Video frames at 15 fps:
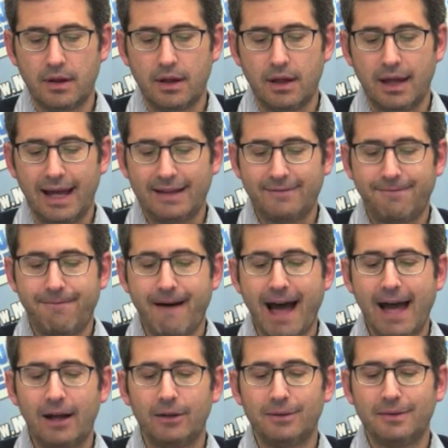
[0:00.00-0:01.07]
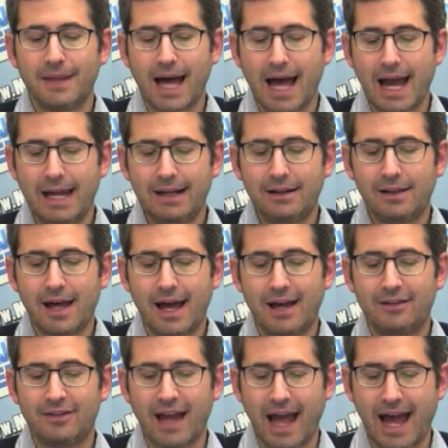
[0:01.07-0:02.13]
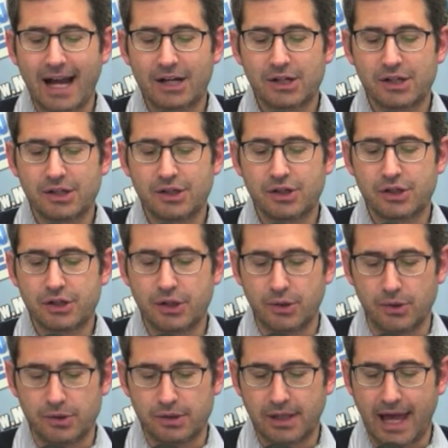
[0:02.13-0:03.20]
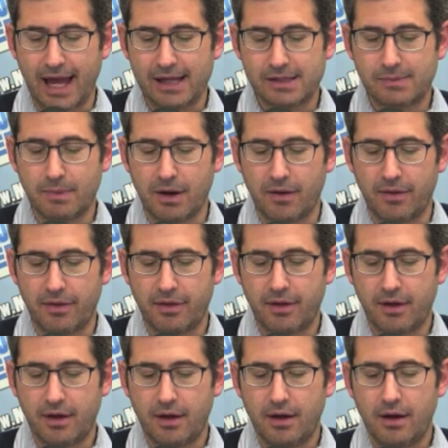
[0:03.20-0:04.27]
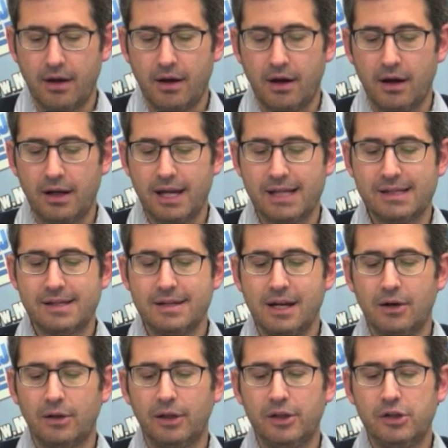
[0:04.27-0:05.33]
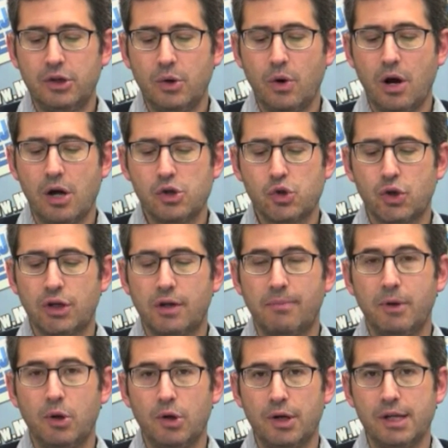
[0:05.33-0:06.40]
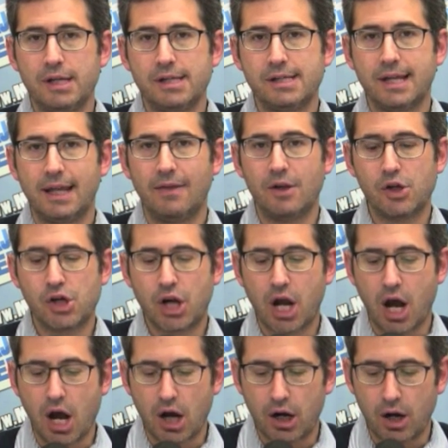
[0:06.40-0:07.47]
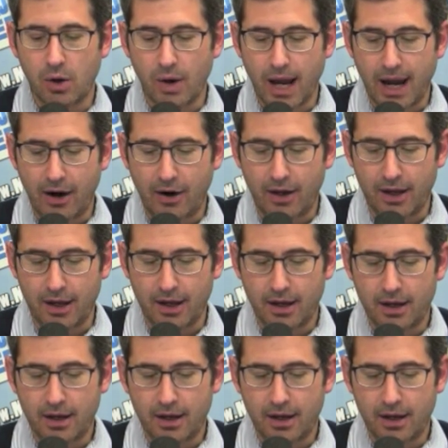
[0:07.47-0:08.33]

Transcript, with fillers: has filed nine class action suits last month against nearly 200 communities in the Chicago area,